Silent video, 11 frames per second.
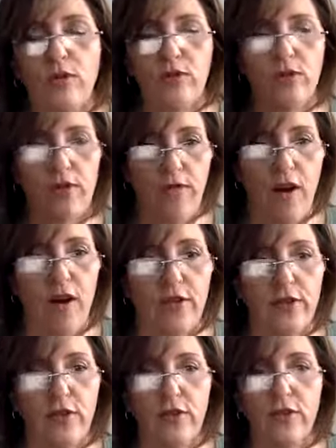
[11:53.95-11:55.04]
to the
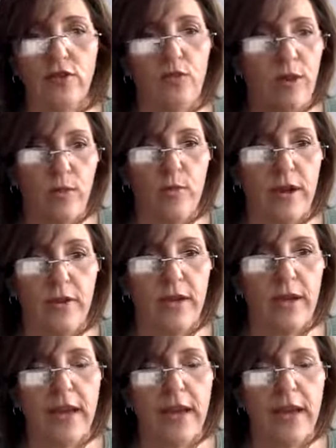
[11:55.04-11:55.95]
Father through Mother Mary.